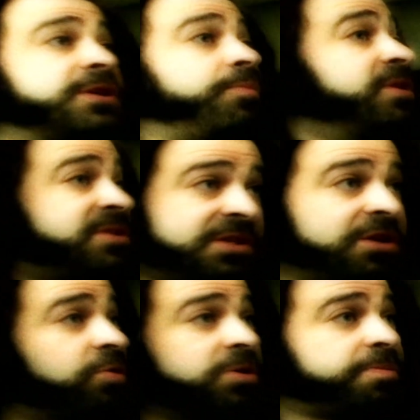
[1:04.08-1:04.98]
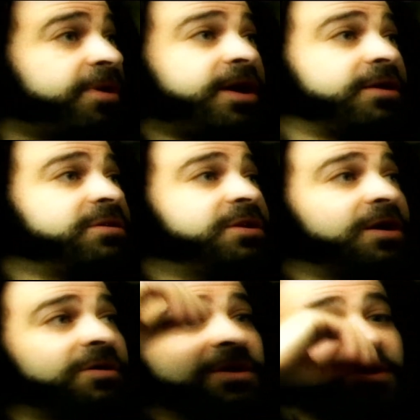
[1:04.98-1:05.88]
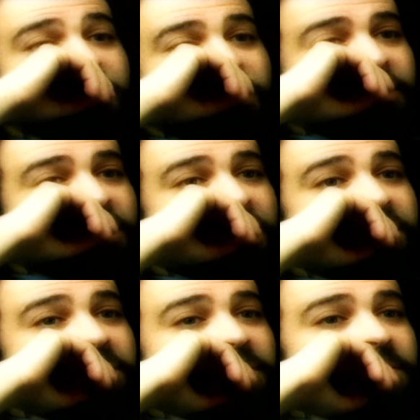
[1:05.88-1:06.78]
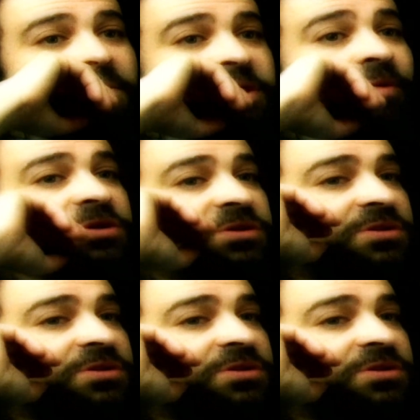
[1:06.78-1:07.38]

and we'd see who was playing, But there was